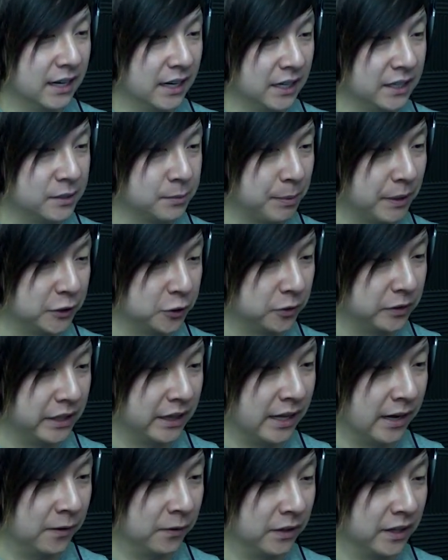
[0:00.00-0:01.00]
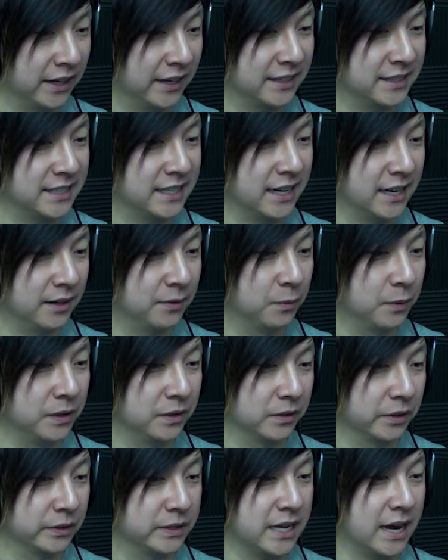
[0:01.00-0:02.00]
Especially though, like I said, when
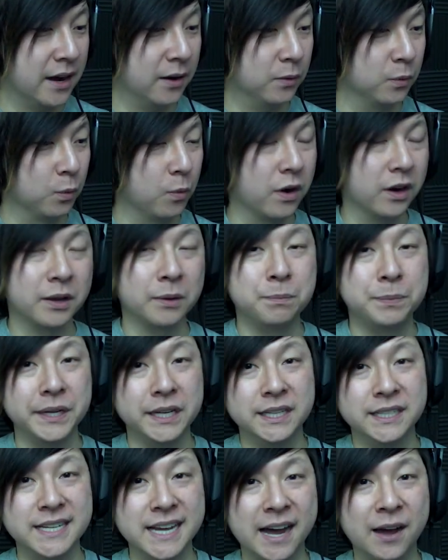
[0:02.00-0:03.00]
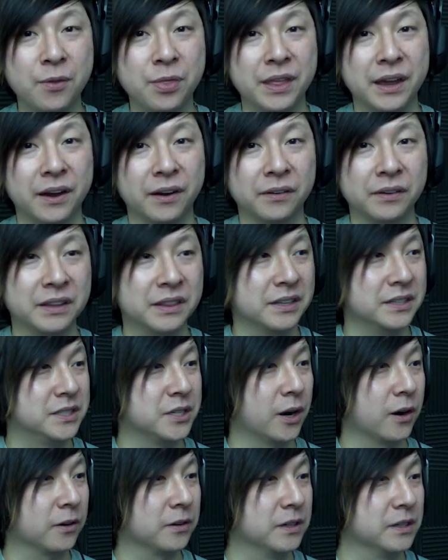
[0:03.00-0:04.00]
you look down, what could be down there in the
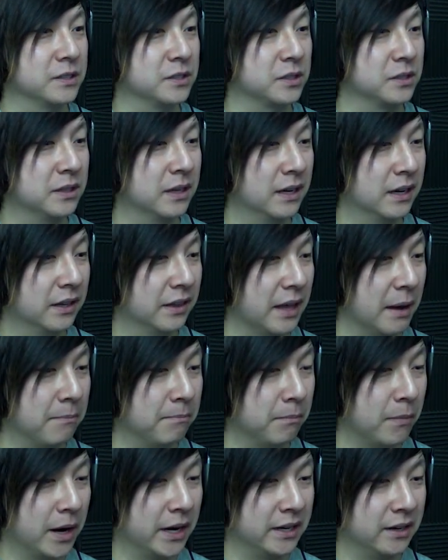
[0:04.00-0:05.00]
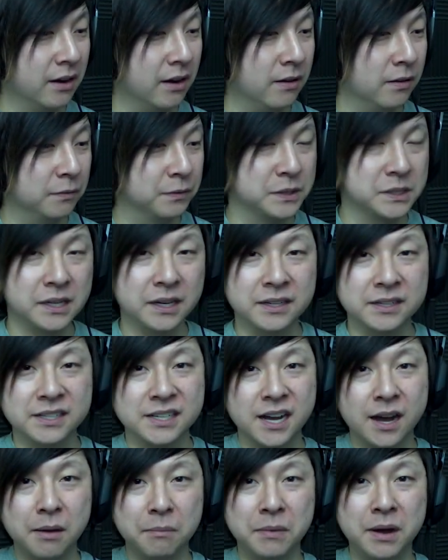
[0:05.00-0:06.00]
darkness that might all of a sudden
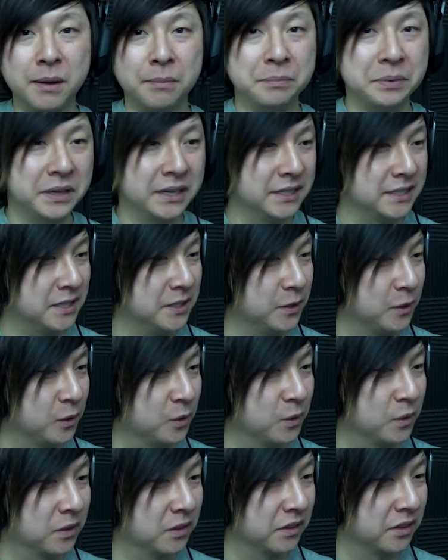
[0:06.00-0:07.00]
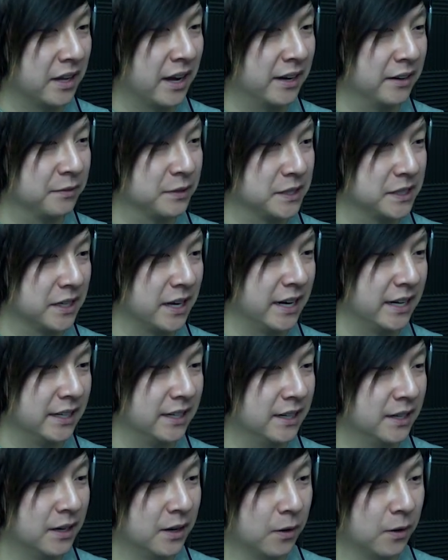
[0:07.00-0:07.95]
come up into your line of sight?